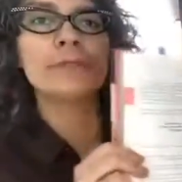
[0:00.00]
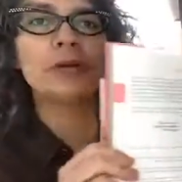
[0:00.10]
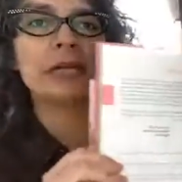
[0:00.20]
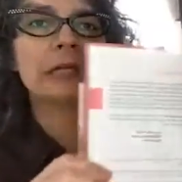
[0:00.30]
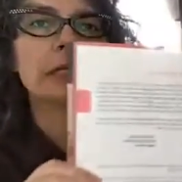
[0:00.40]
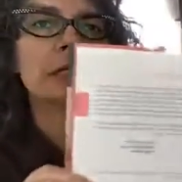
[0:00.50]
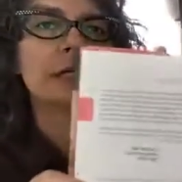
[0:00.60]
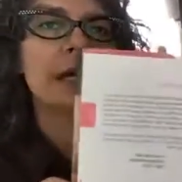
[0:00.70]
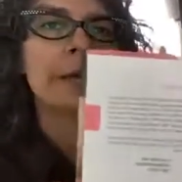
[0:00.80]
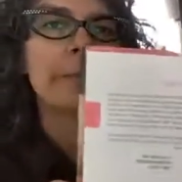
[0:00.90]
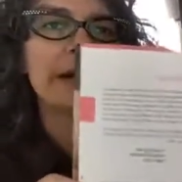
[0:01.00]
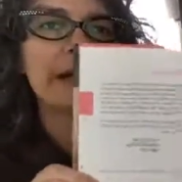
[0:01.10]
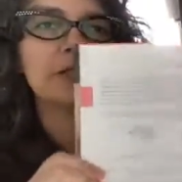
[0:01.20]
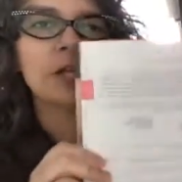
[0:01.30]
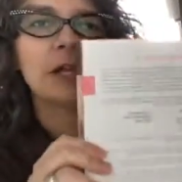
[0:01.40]
pudding by
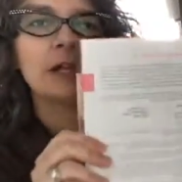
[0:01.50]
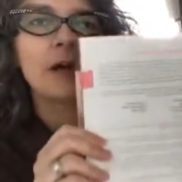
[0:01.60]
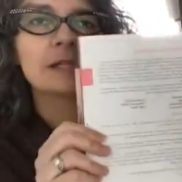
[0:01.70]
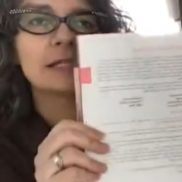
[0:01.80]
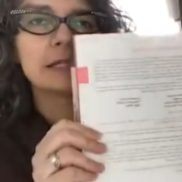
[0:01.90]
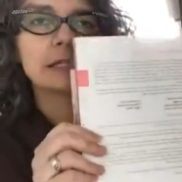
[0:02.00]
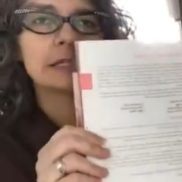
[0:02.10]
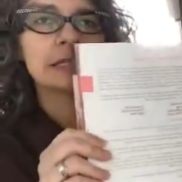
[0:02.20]
Nigella Lawson.